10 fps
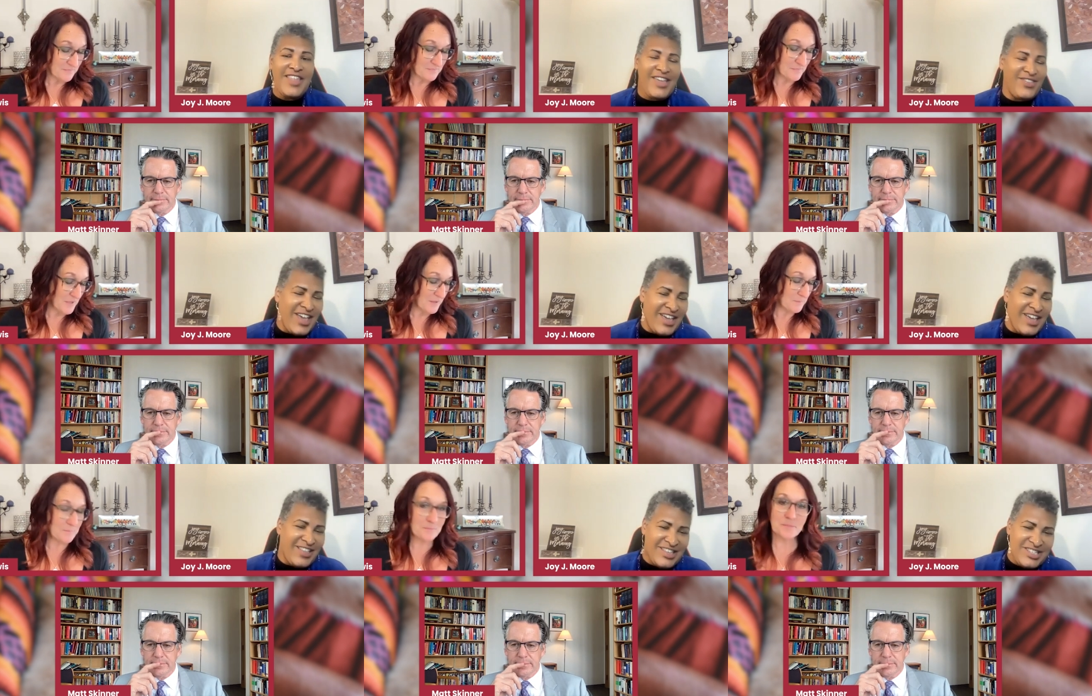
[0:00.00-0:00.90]
Speaker 1: They,
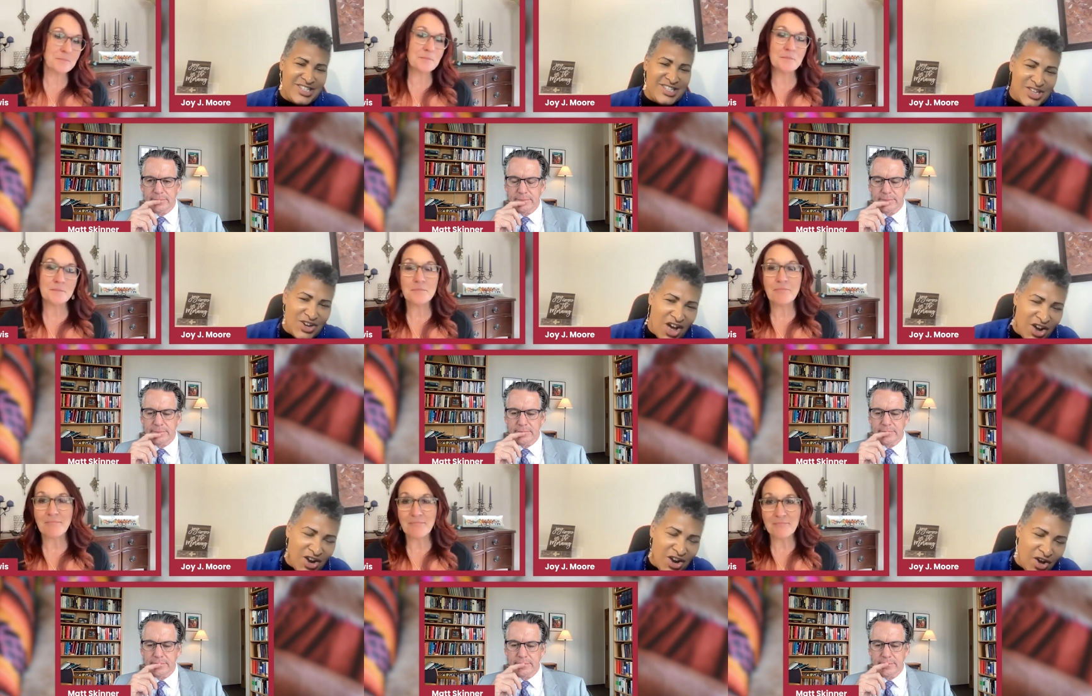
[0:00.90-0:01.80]
they, this is an,
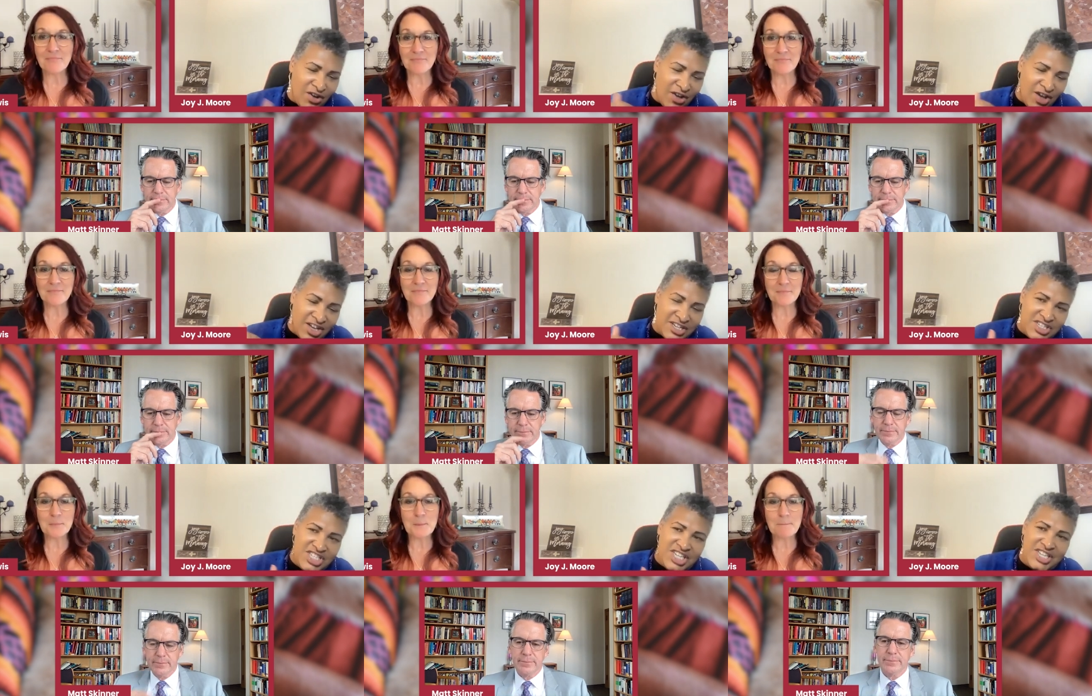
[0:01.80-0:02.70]
uh, uh, a
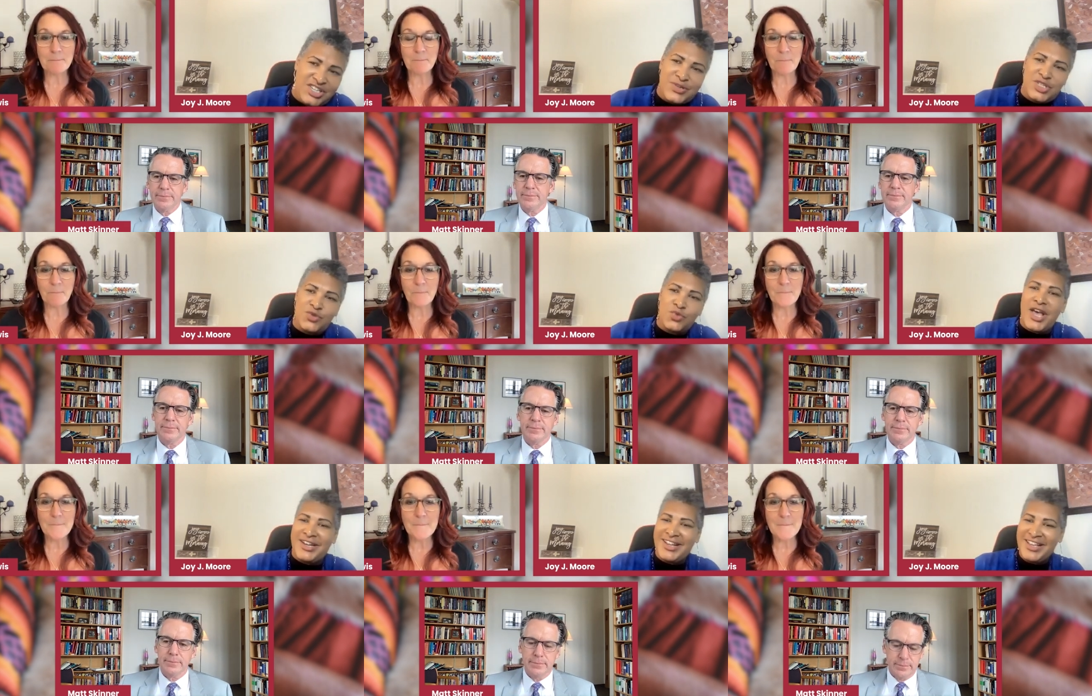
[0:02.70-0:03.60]
continuous
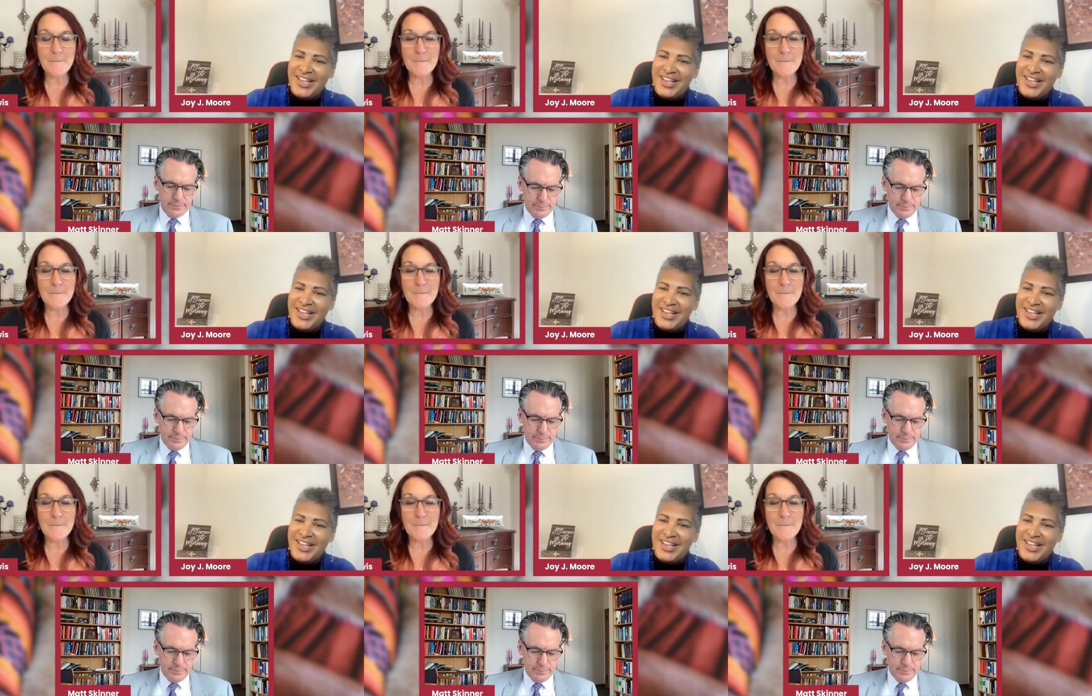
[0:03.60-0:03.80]
run.